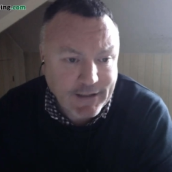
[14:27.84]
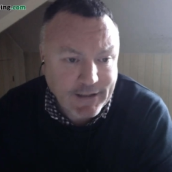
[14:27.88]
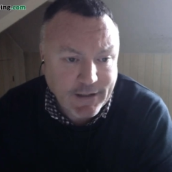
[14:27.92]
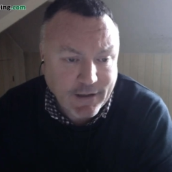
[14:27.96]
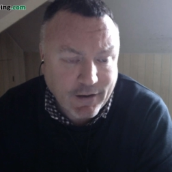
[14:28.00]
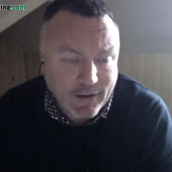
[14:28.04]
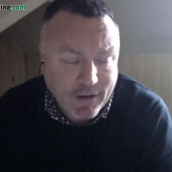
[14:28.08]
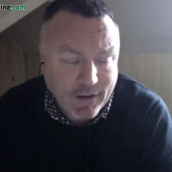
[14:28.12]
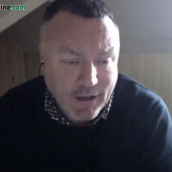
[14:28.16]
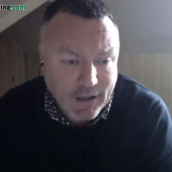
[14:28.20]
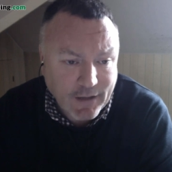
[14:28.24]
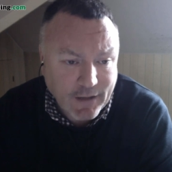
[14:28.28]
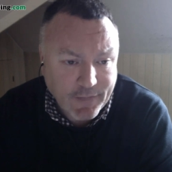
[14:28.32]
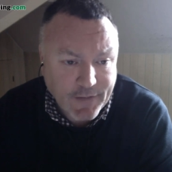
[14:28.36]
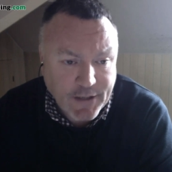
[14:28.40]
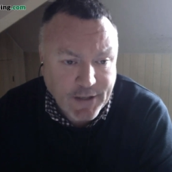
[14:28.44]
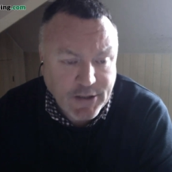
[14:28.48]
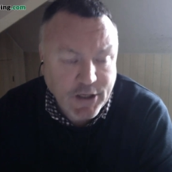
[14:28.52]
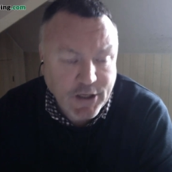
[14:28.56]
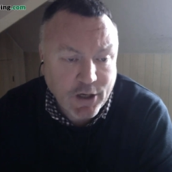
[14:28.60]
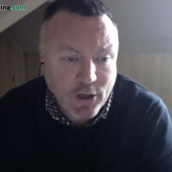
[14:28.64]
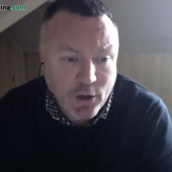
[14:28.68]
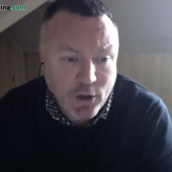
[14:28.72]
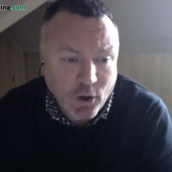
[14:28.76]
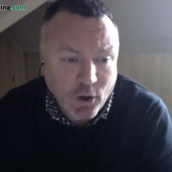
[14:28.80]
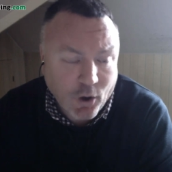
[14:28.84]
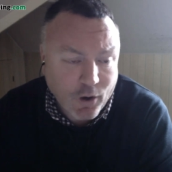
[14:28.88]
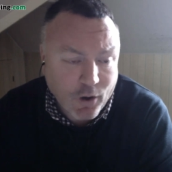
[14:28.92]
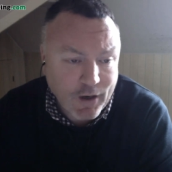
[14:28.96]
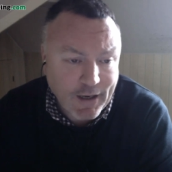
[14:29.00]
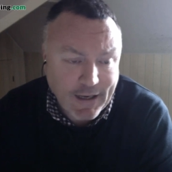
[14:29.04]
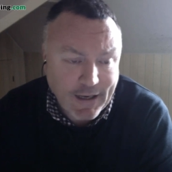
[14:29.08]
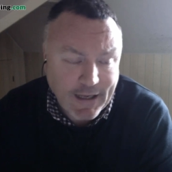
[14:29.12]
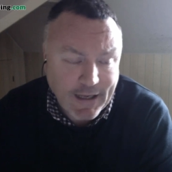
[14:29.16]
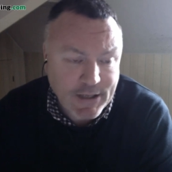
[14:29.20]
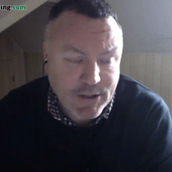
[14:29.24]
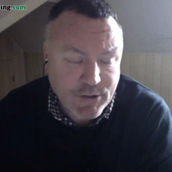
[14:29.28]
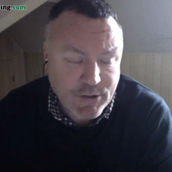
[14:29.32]
and in Ireland, there's a lot
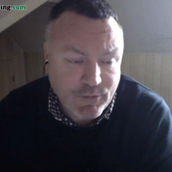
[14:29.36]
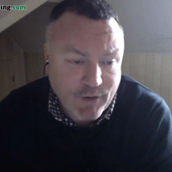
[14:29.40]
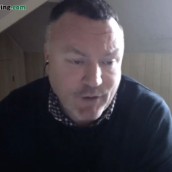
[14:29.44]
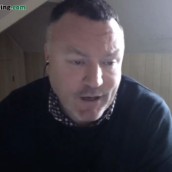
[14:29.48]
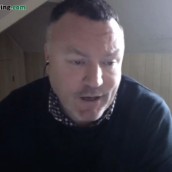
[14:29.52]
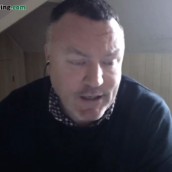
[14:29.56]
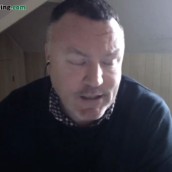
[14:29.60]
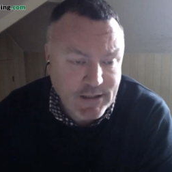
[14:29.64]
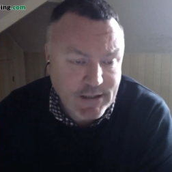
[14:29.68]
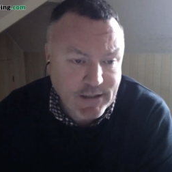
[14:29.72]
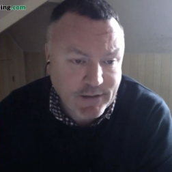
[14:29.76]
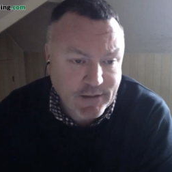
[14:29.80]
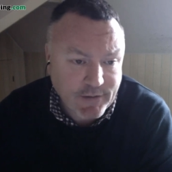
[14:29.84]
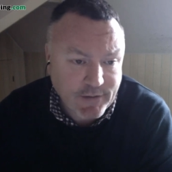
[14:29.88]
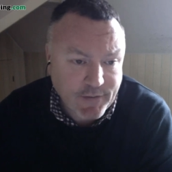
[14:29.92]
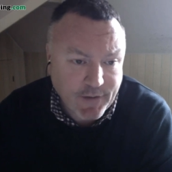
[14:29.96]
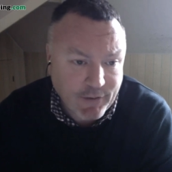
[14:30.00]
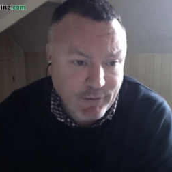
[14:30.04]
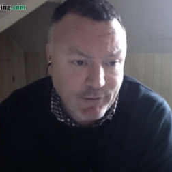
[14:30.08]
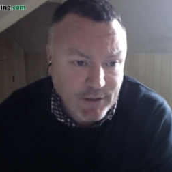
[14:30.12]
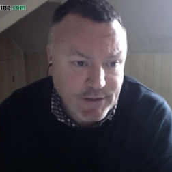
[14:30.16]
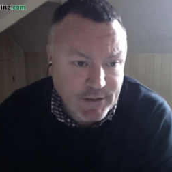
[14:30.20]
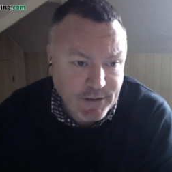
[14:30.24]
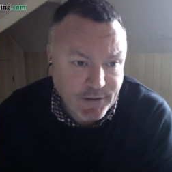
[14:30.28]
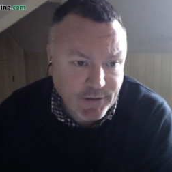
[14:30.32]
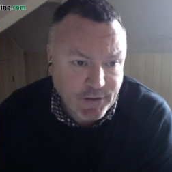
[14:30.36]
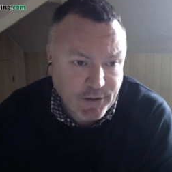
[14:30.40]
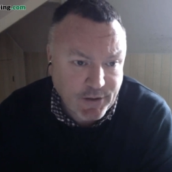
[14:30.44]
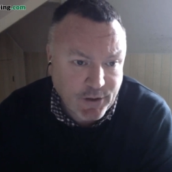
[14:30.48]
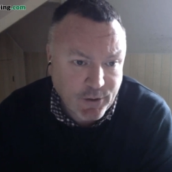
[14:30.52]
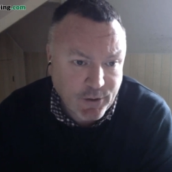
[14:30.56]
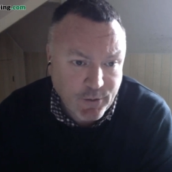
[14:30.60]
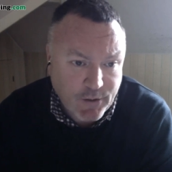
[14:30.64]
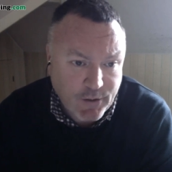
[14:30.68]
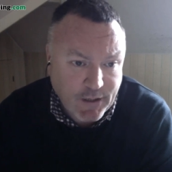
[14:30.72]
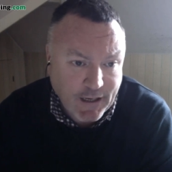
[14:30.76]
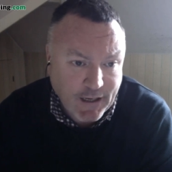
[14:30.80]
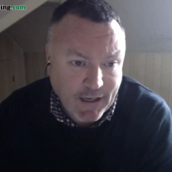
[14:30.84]
less racing than there is in
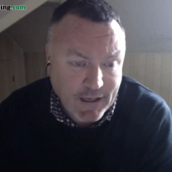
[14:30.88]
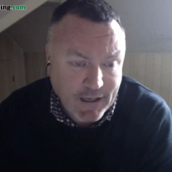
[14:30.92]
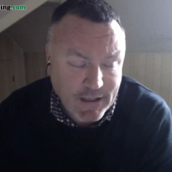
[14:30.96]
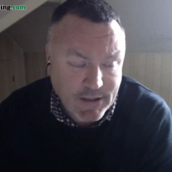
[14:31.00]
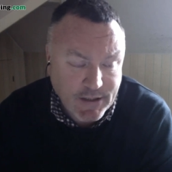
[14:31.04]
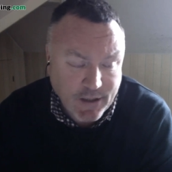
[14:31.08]
the UK.